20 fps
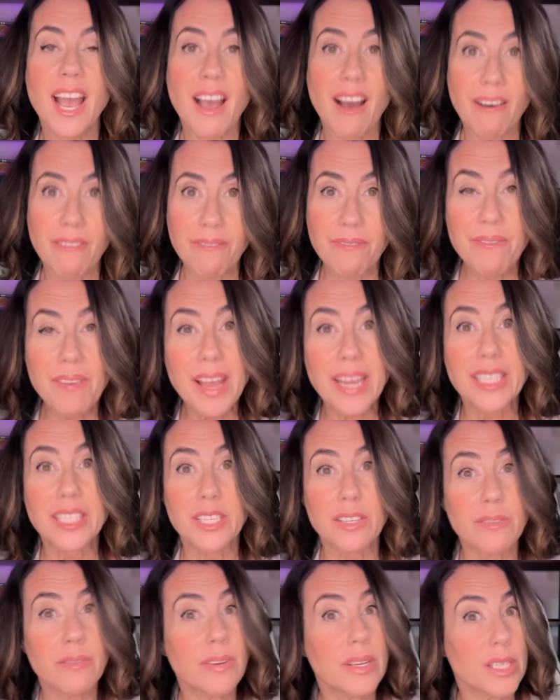
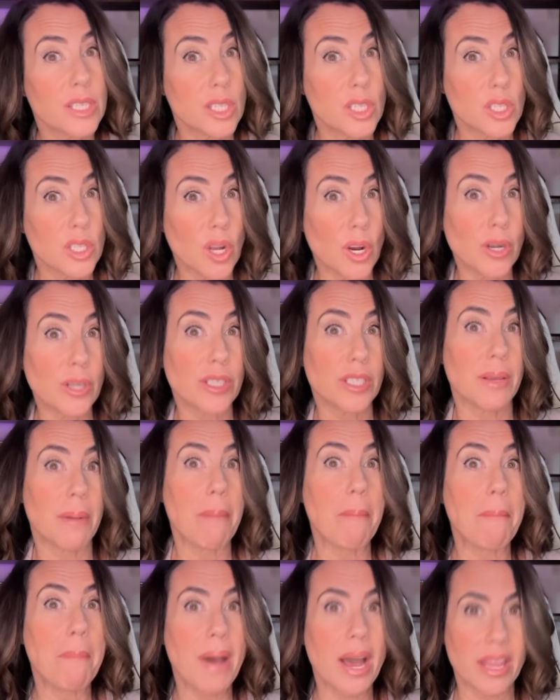effective start
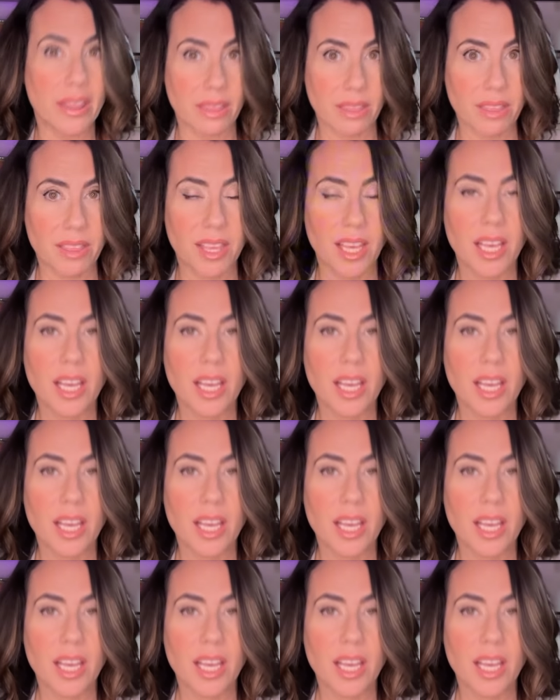month